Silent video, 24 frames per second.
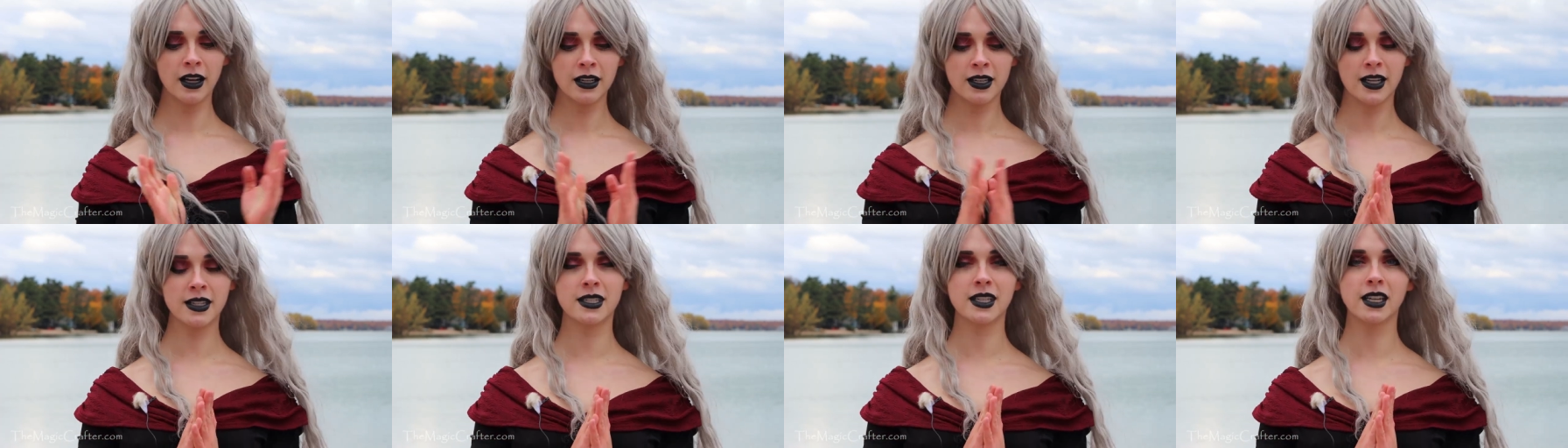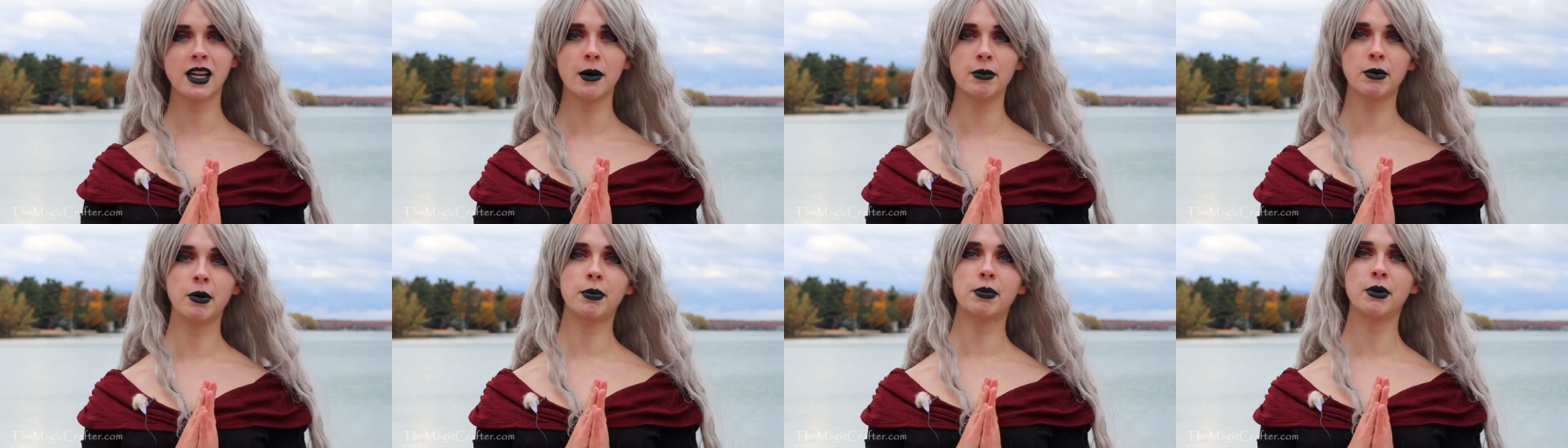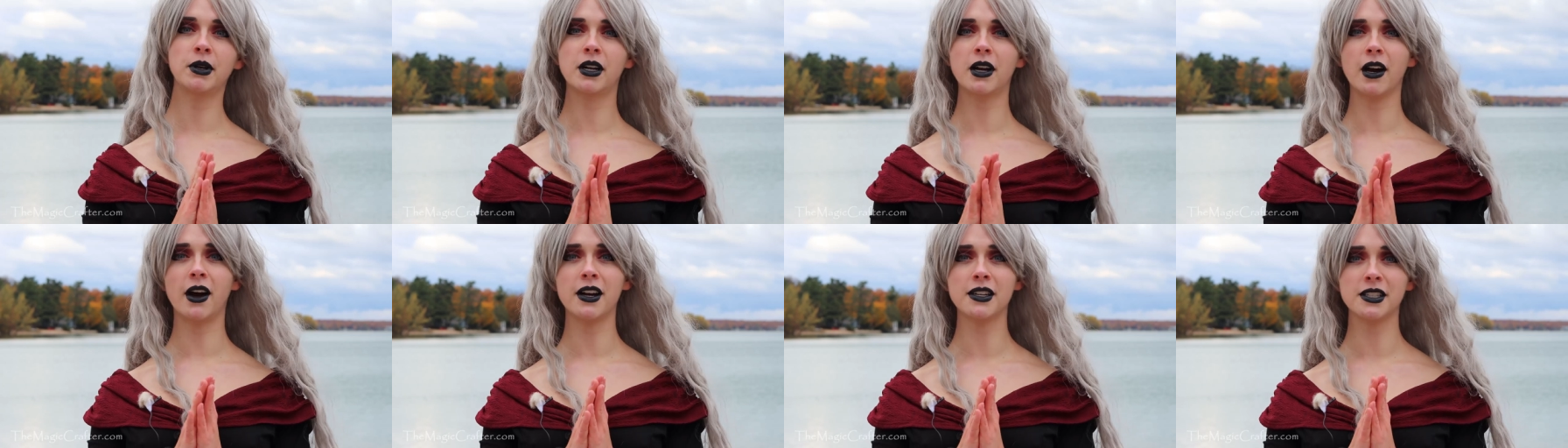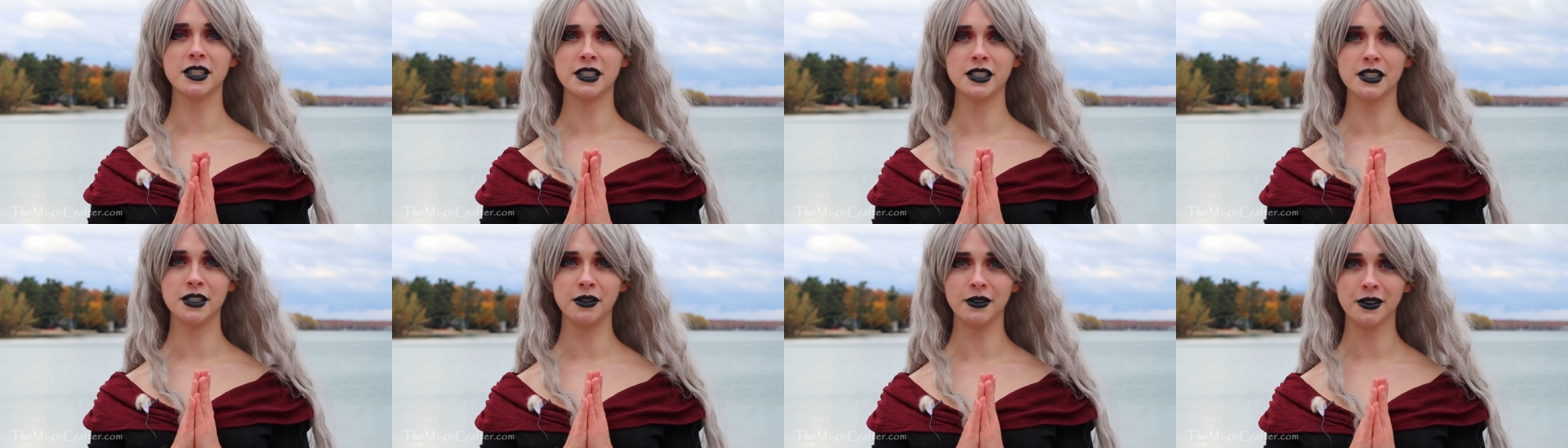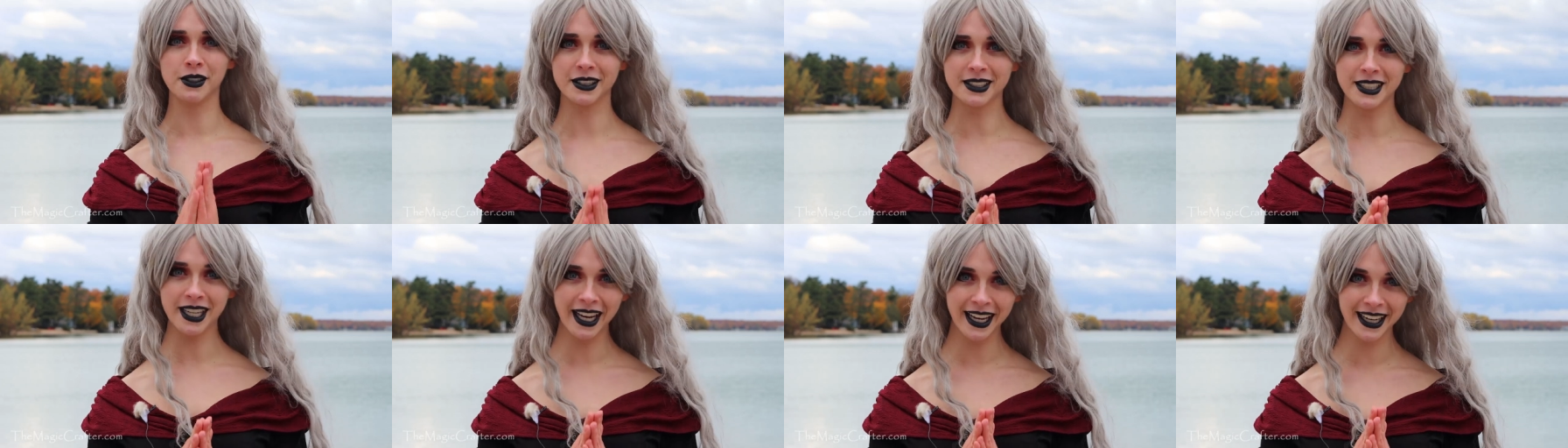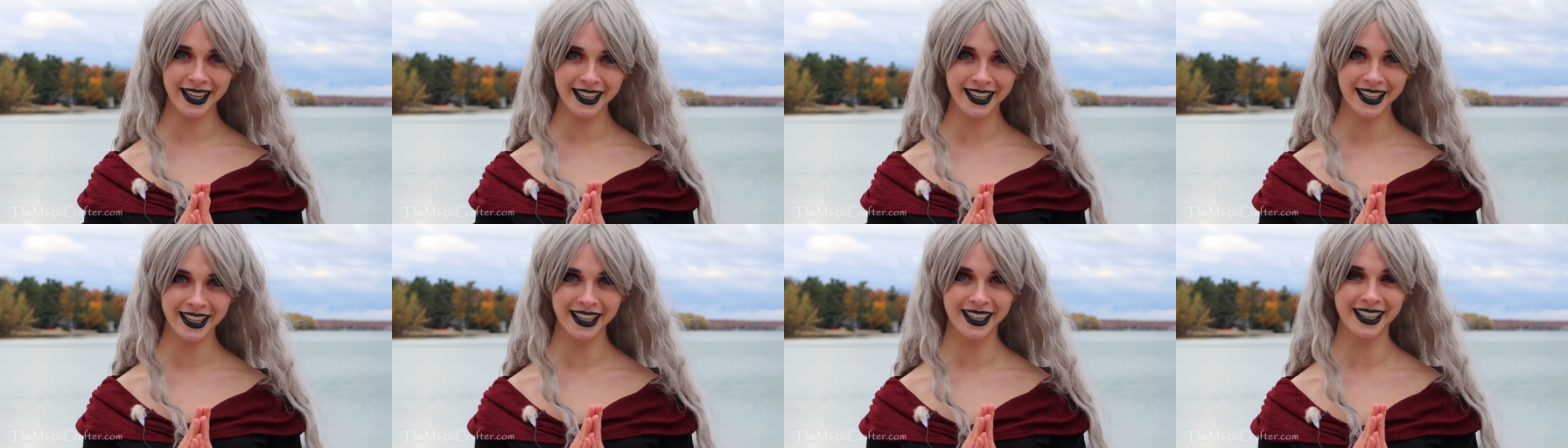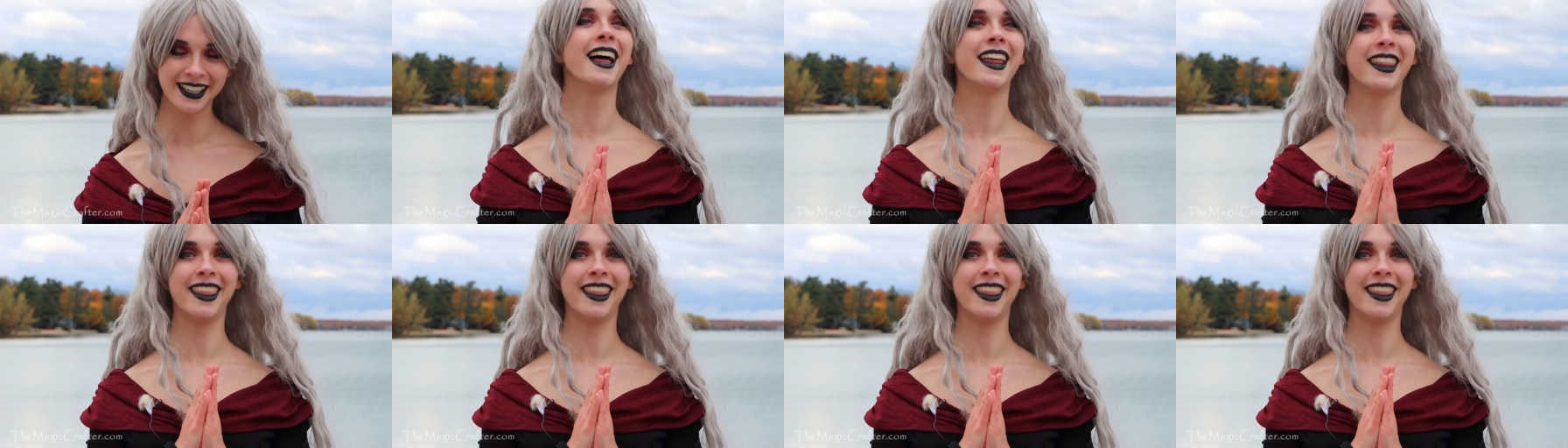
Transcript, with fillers: Just a couple of precautions you can take.